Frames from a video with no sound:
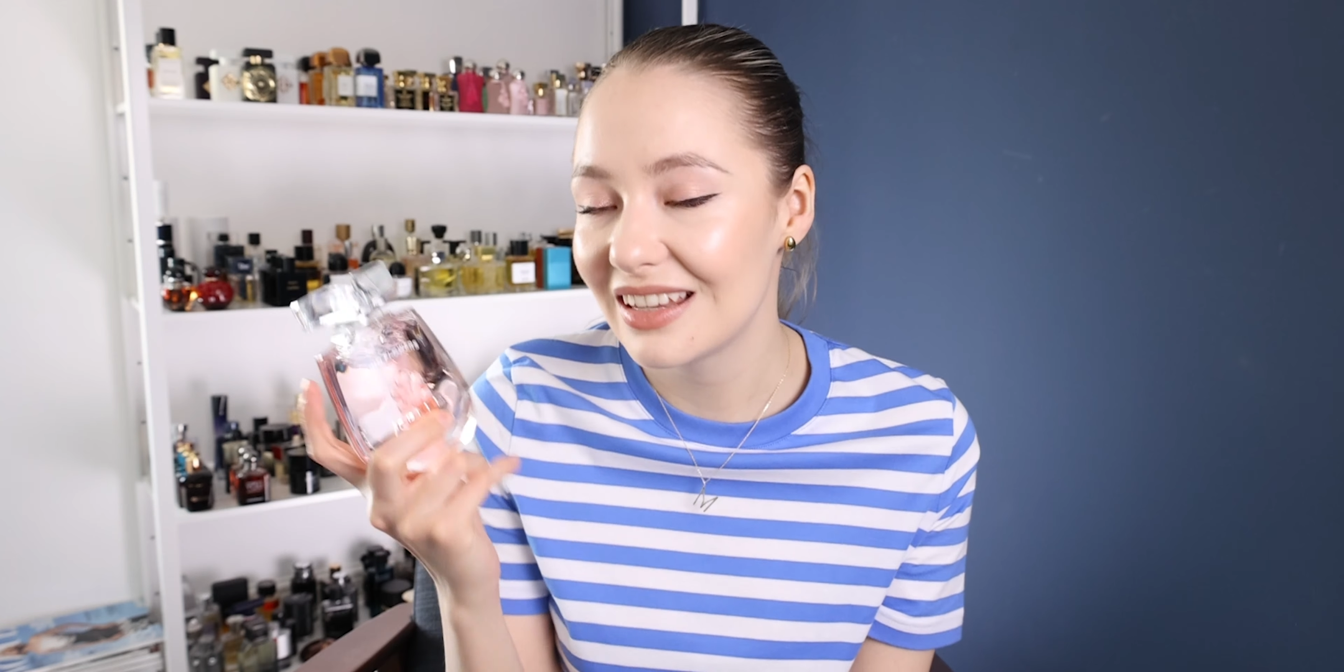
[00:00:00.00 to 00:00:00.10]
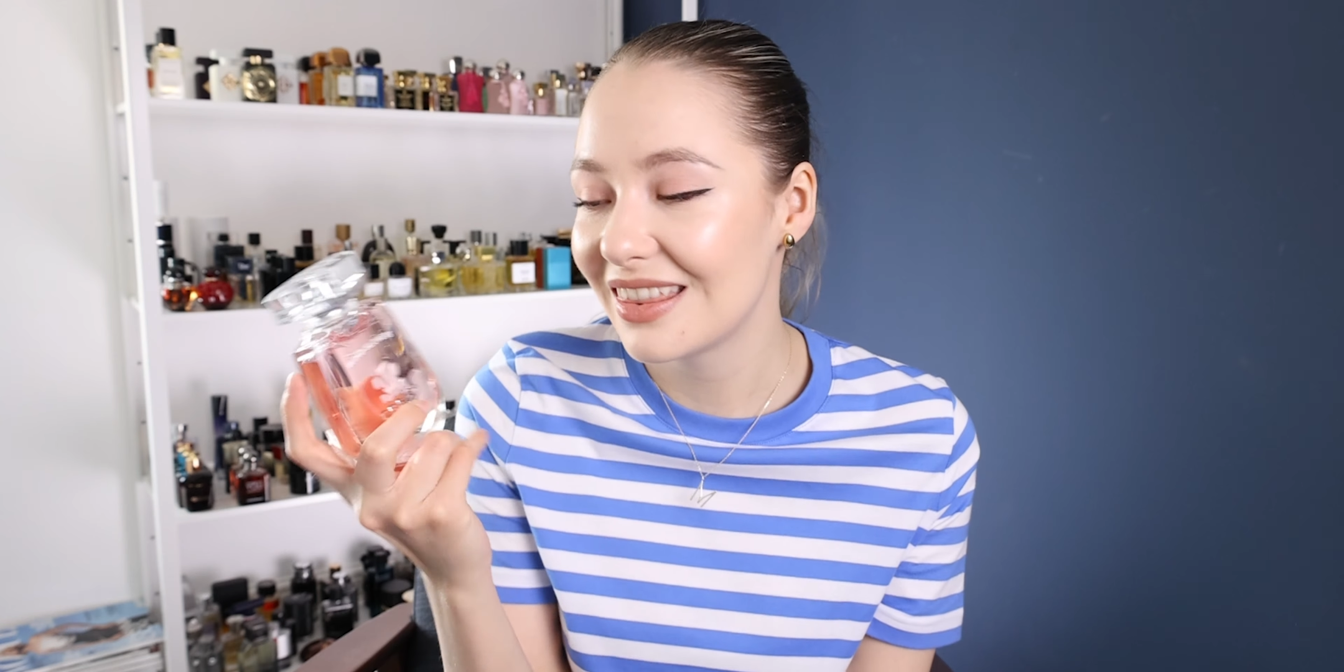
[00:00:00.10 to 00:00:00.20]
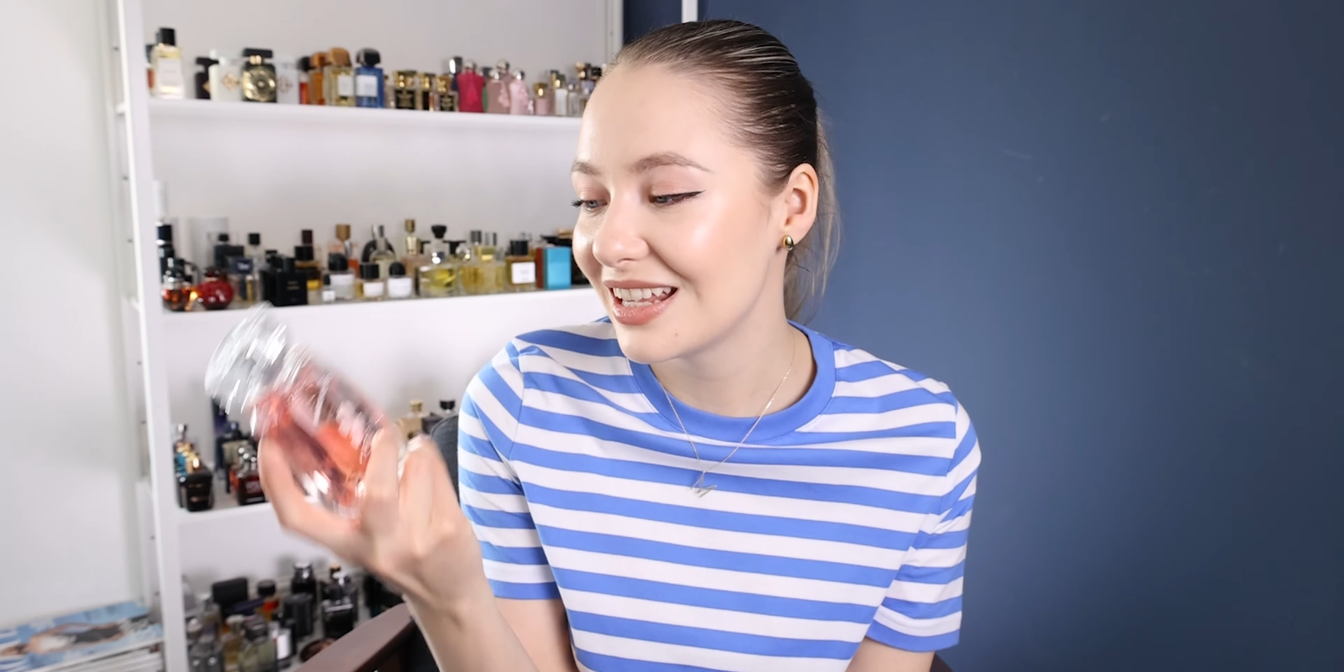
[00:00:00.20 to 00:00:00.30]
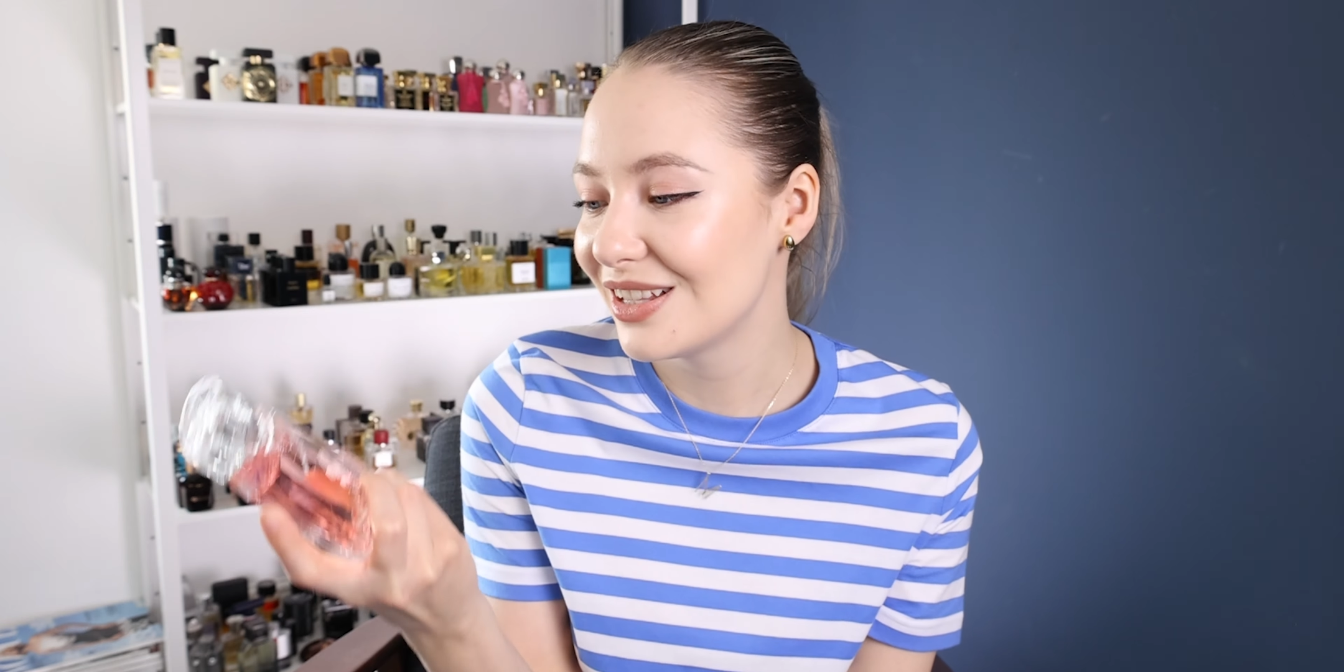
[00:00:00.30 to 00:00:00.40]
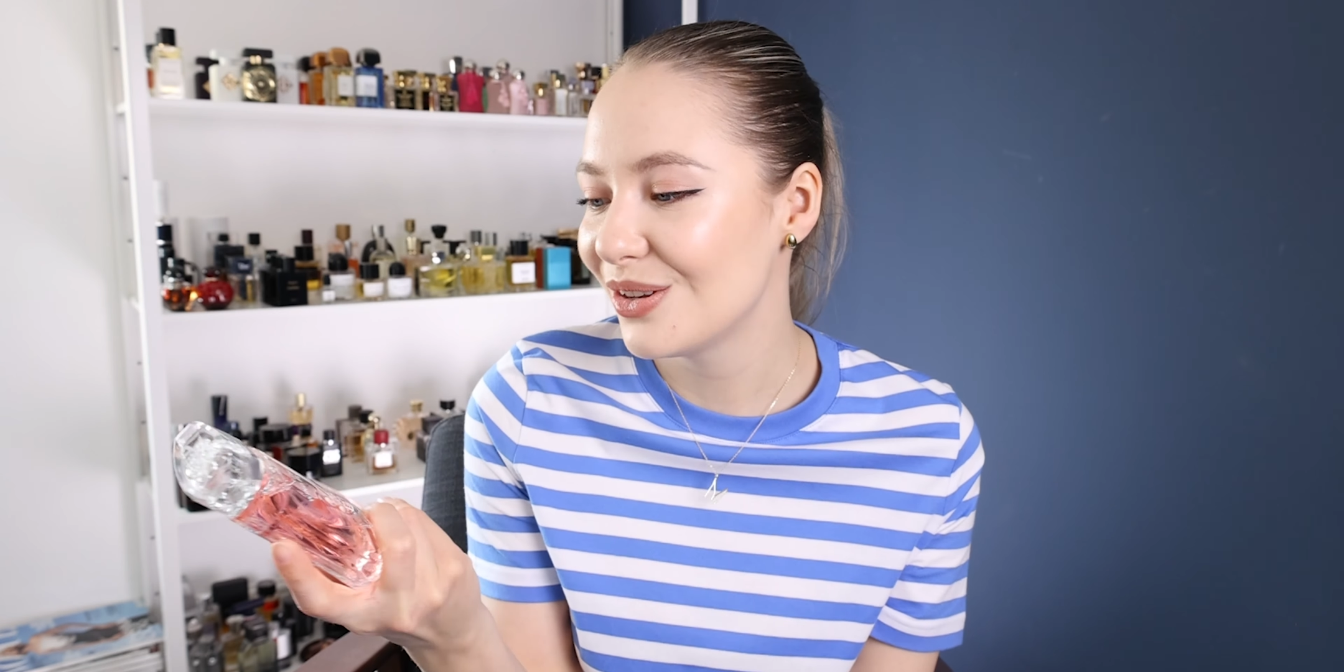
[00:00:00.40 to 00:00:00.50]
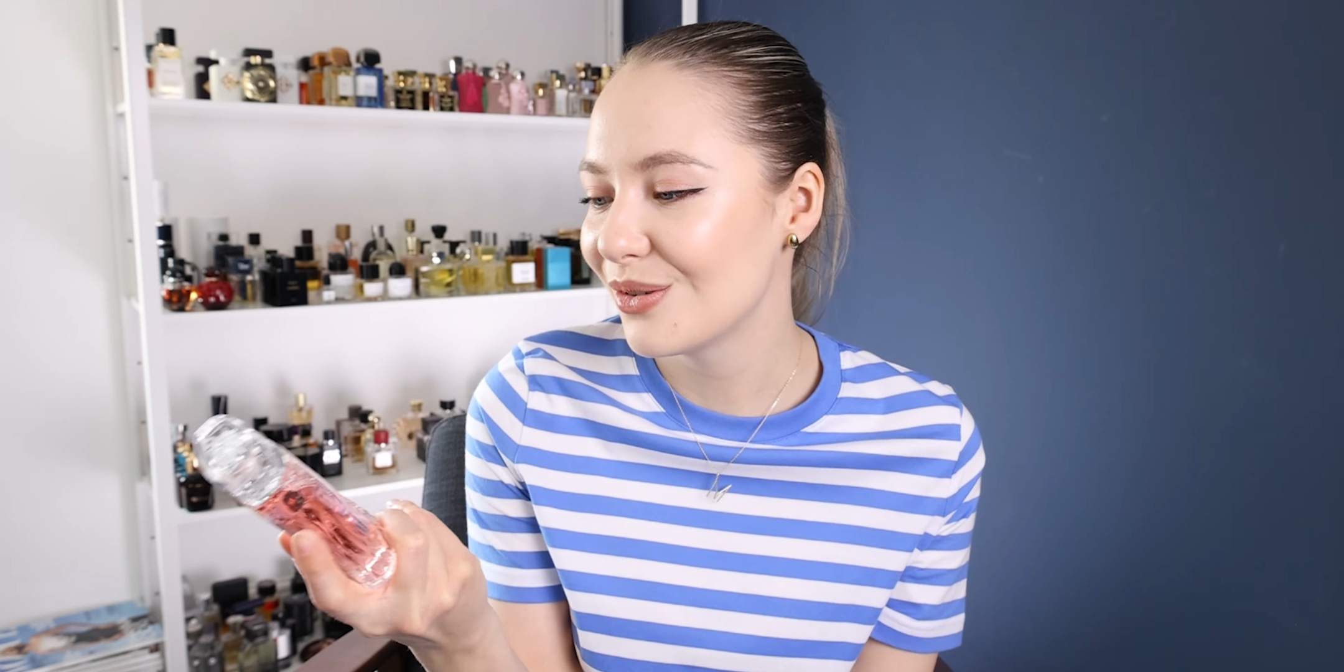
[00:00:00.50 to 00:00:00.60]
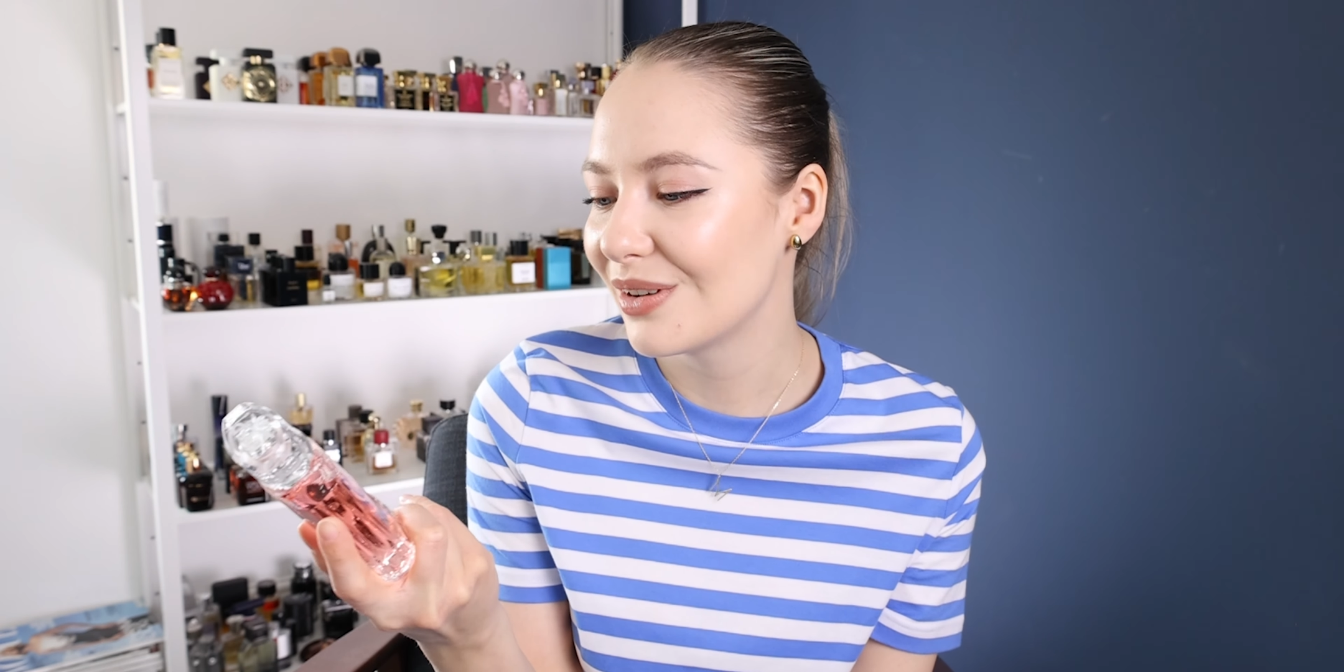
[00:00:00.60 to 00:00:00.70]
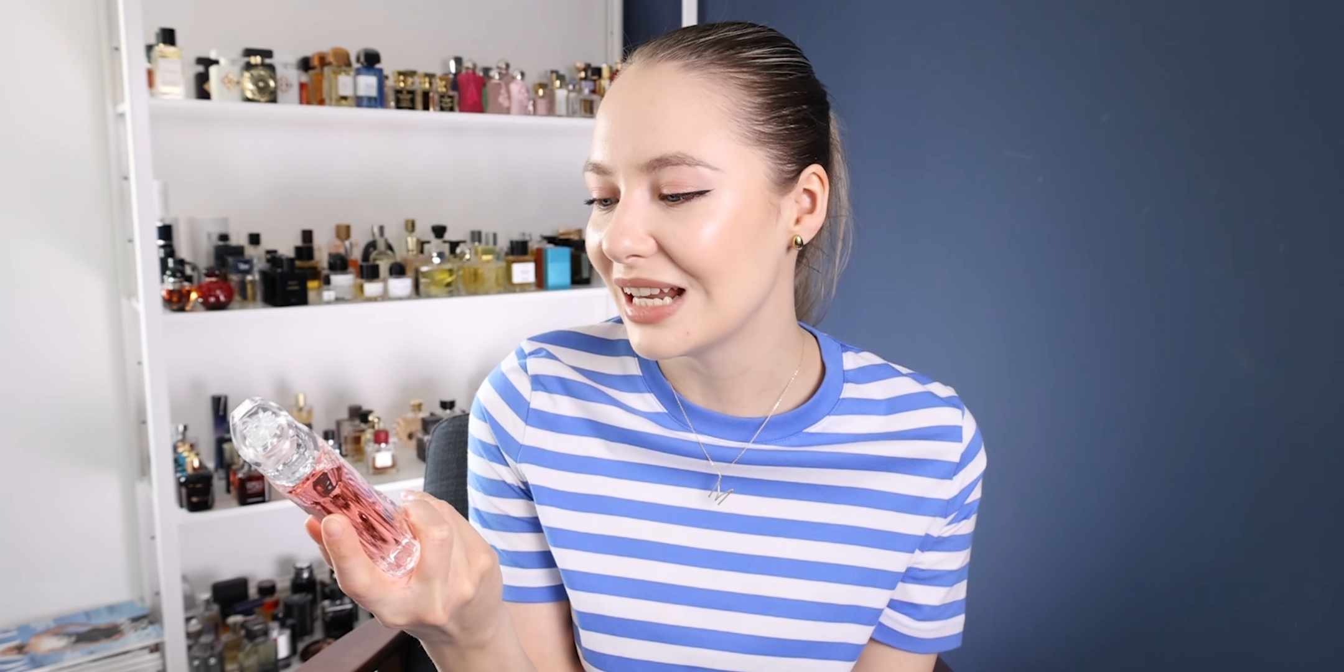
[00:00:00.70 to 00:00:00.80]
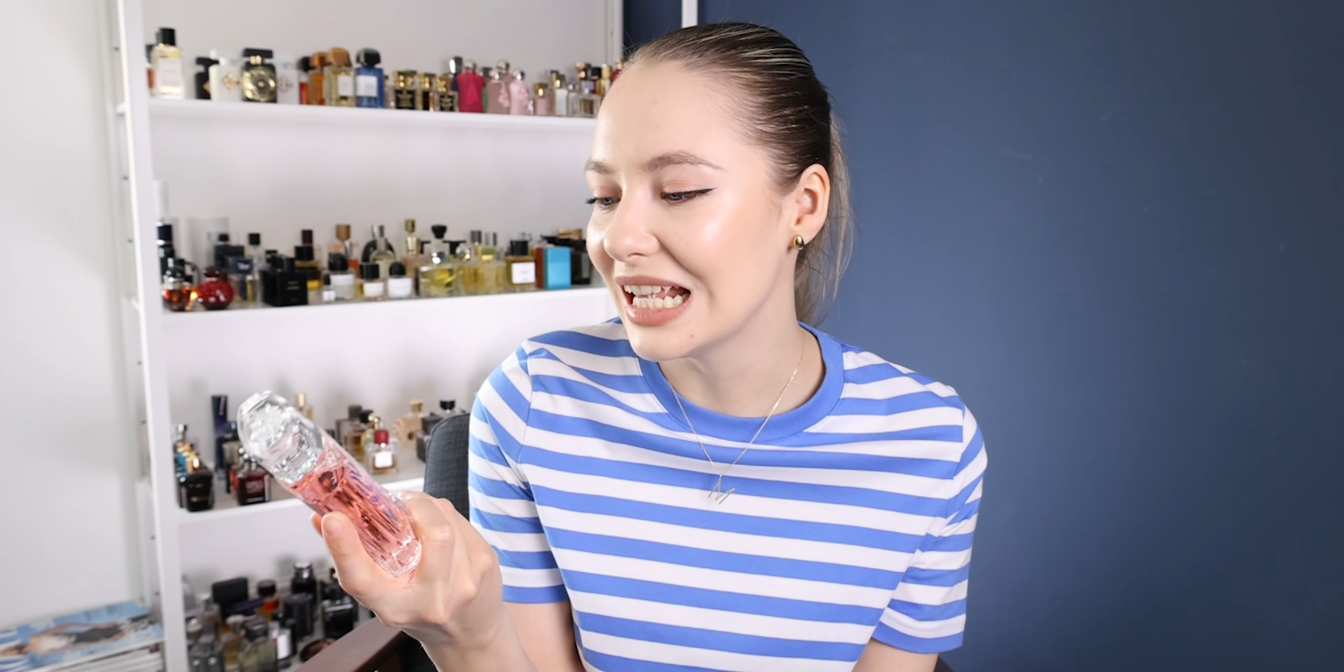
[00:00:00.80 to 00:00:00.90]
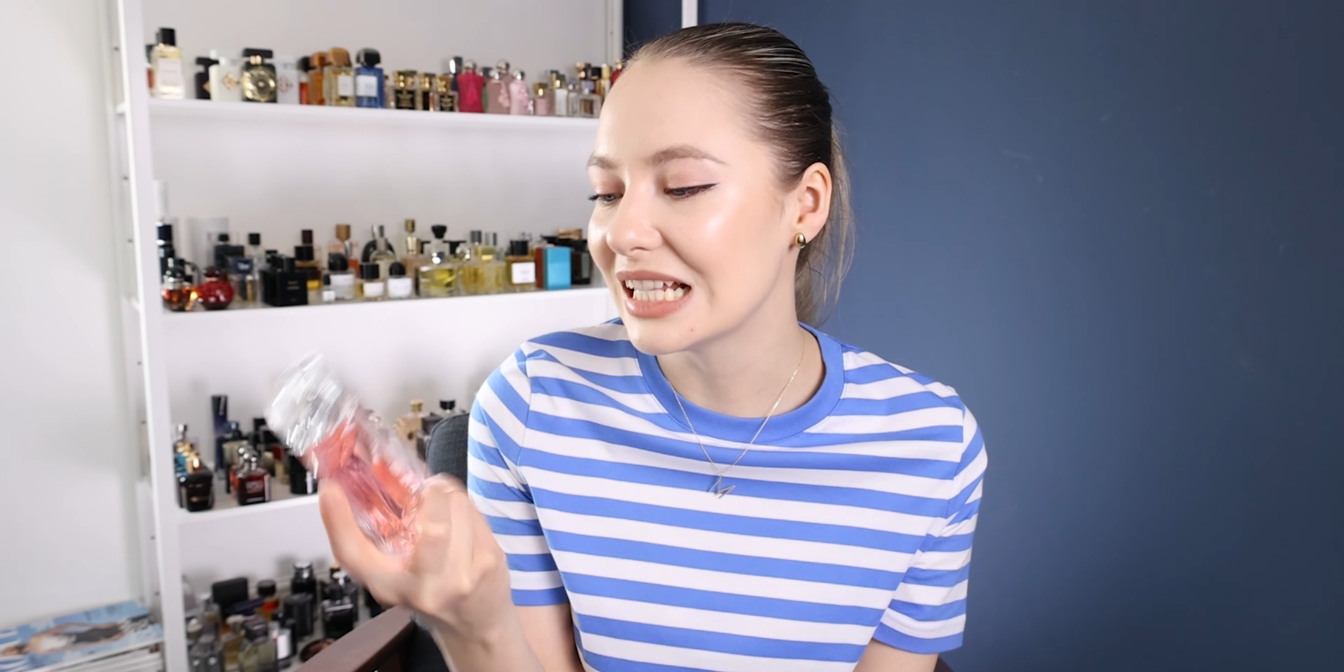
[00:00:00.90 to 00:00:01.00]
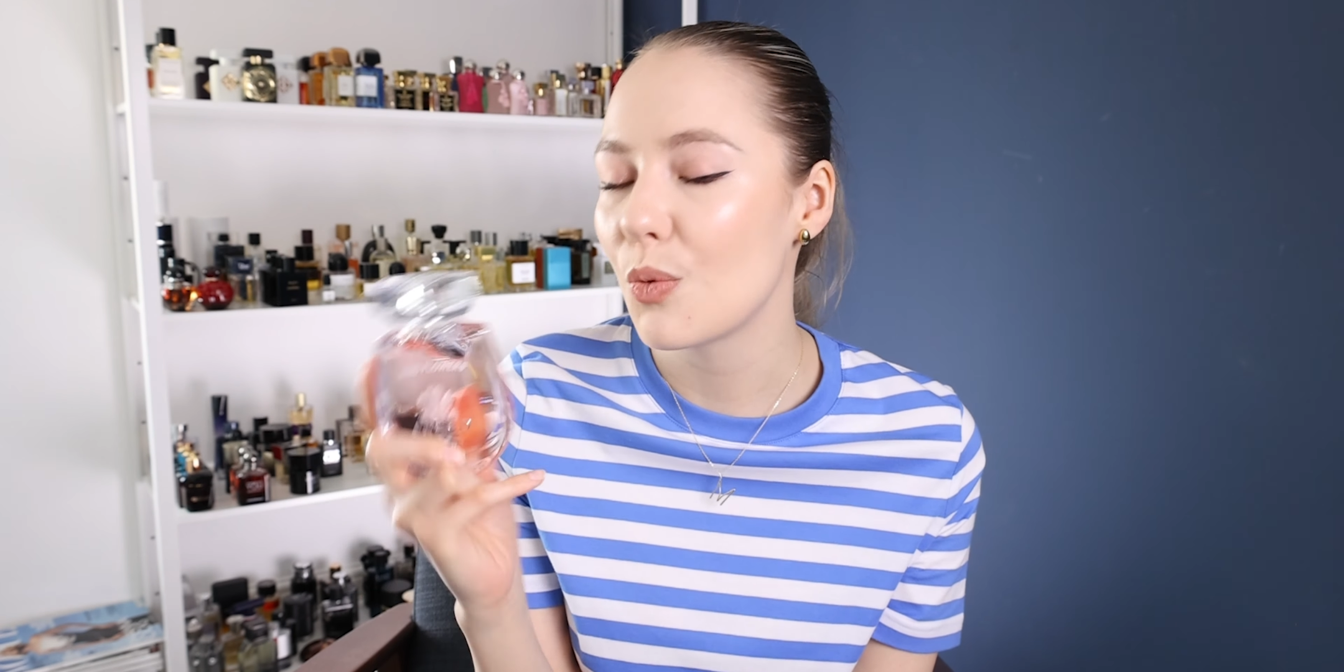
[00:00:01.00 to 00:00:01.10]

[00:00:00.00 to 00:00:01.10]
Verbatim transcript: this new release.